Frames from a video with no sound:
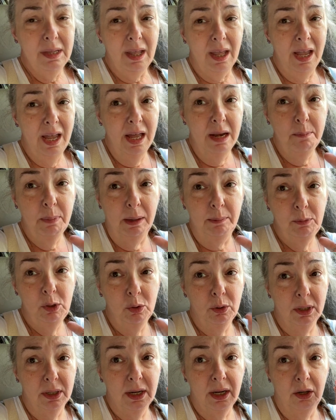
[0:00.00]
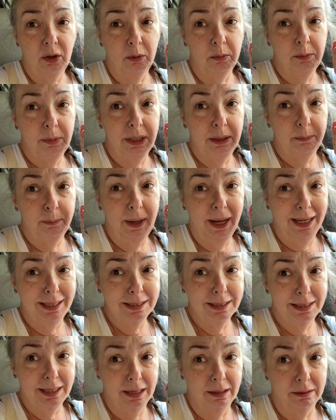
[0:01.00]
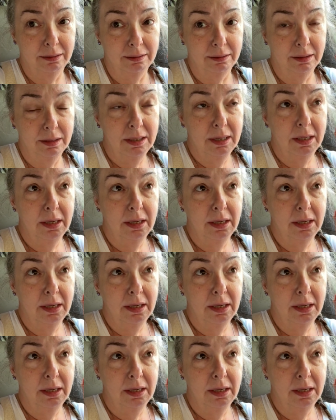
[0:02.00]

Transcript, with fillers: and by muted I don't mean pastel.